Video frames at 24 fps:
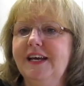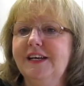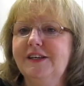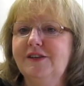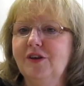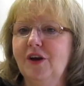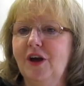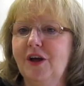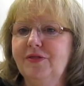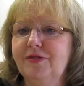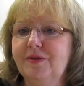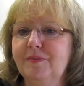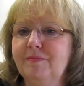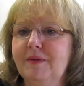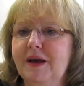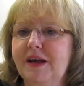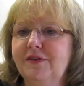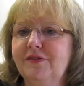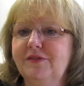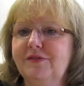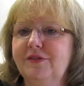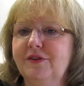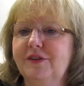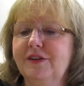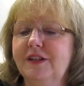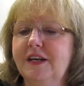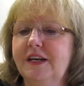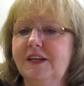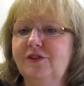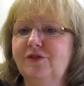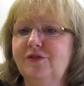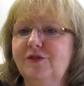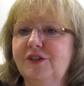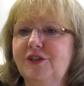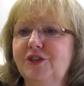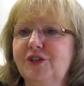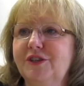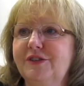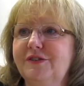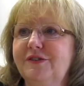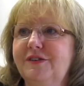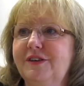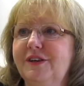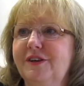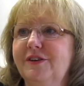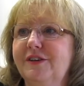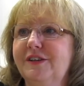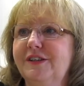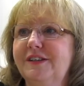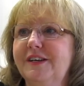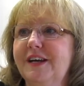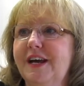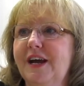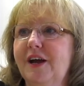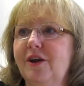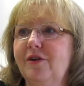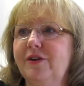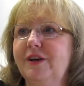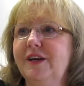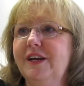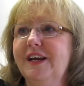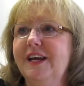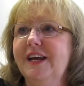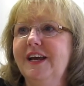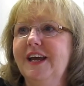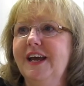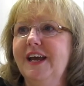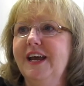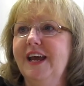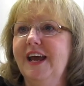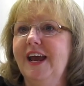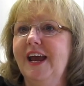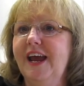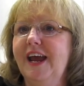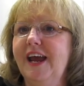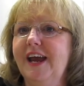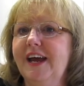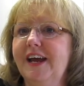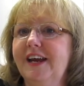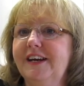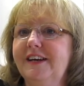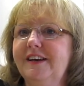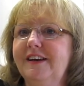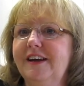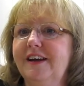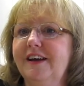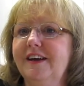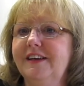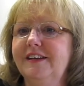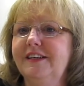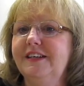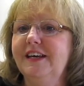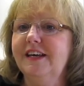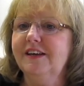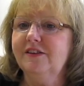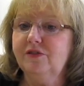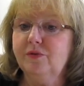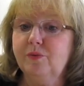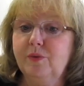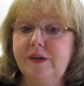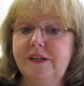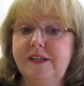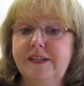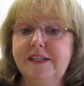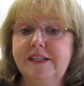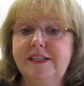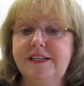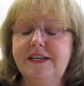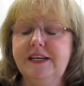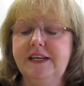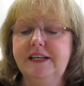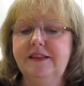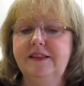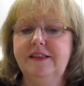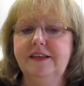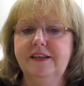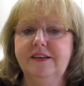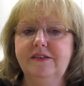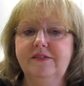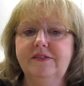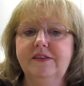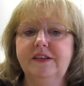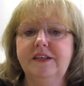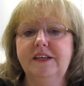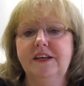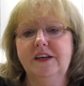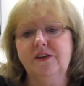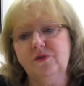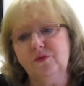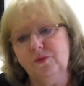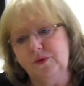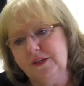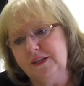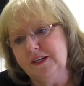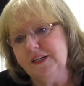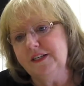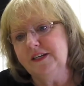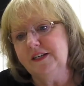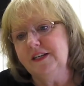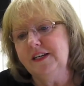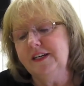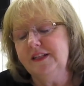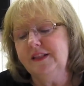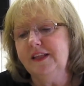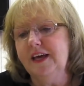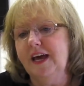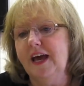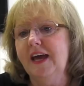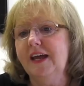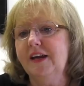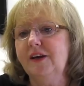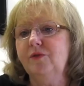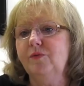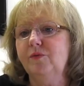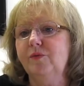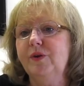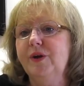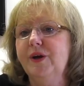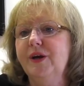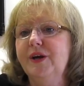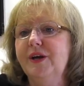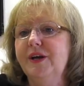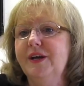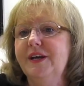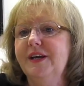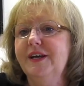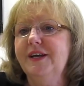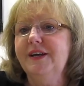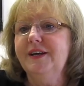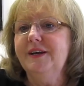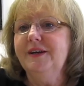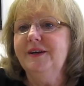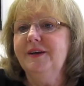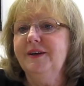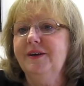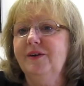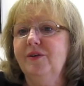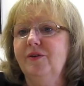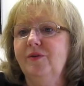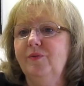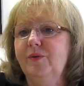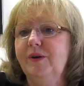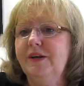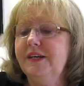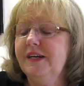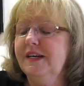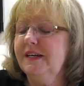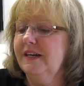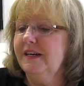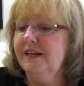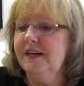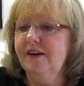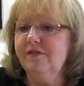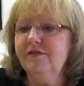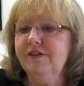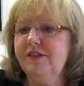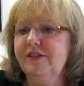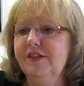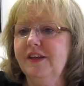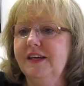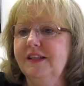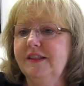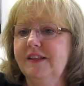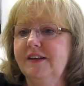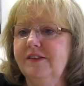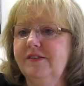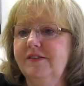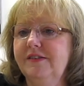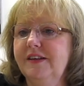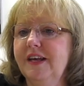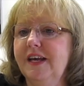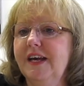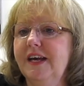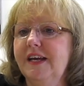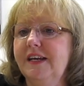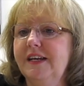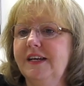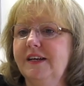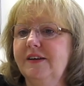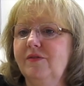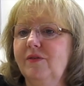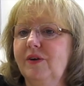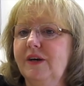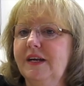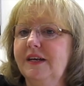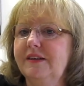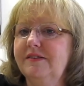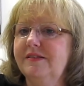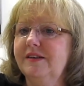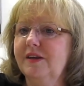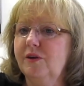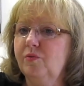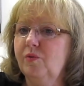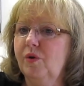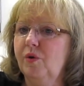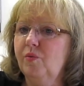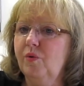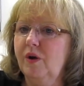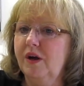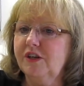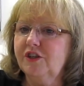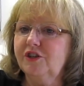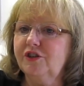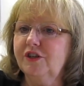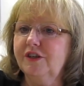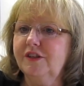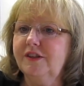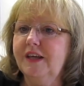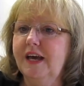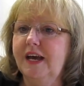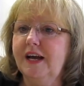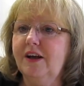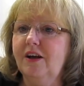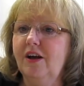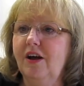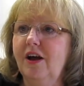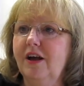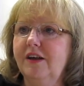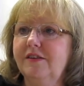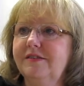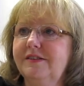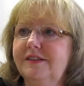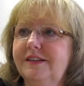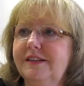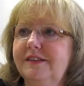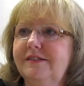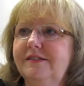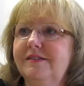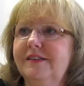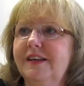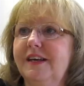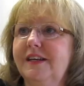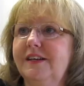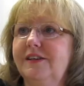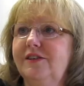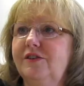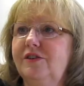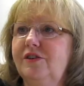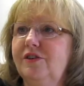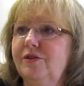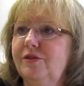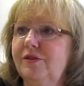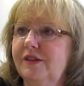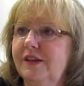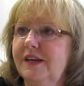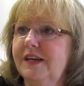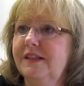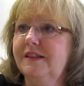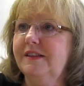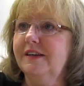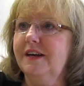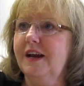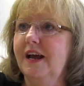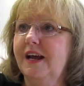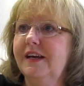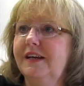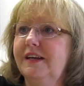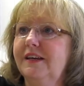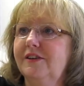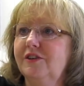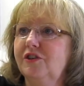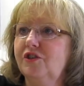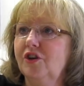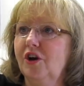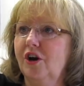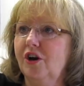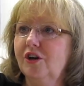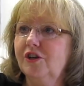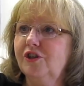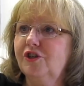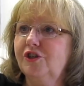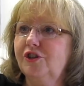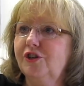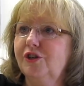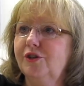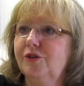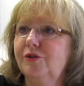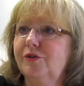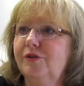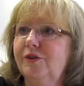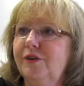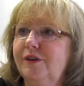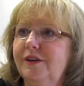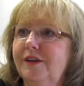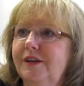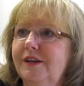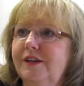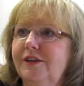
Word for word: He had taught the master electricians here in town. And uh, yes, we did need this, and yes, we did need that. We needed everything they said. And when I said, Well, what should that cost? He said, Do you think that I can charge you?